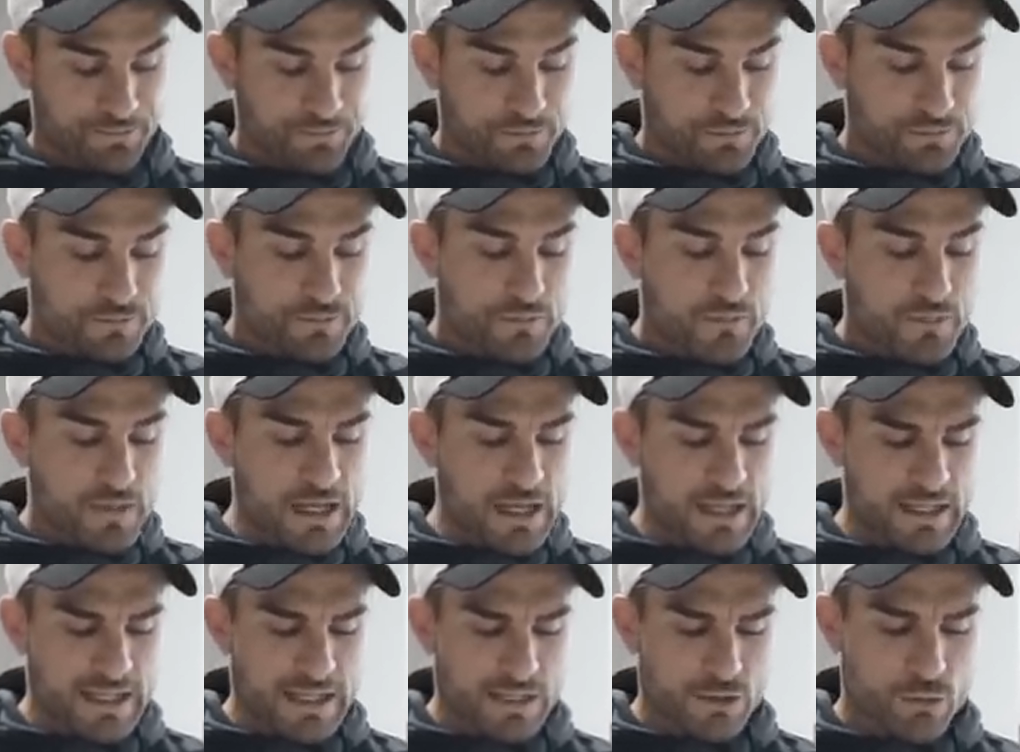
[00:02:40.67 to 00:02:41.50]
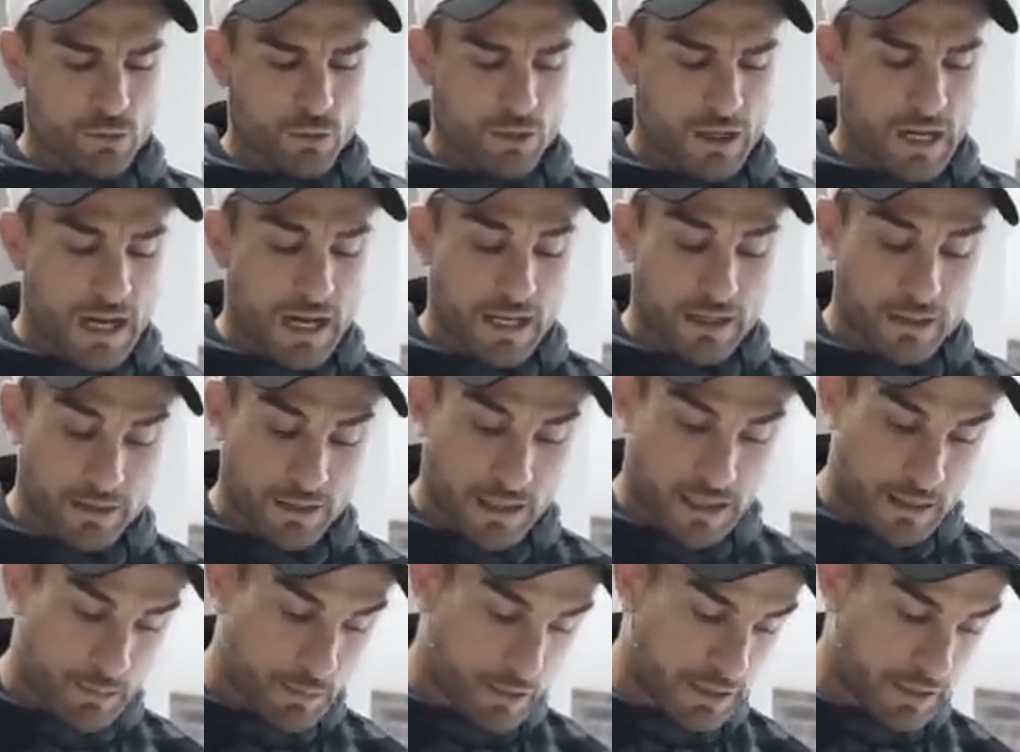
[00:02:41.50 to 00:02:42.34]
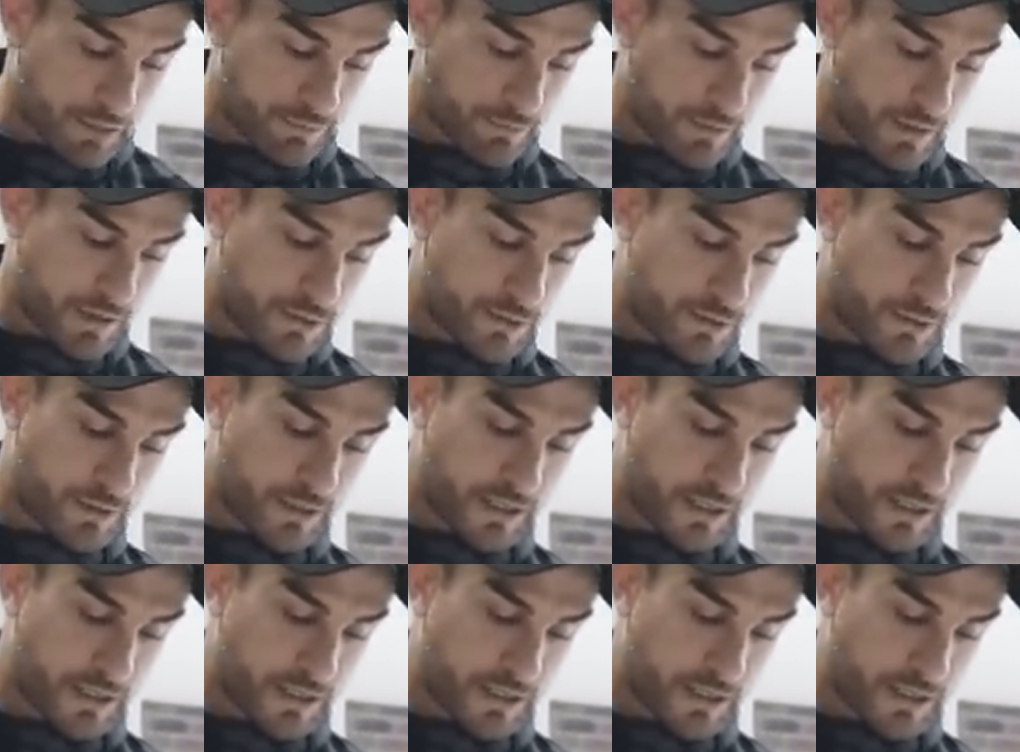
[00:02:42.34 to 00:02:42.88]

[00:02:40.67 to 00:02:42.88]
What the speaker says: And that's what I believe makes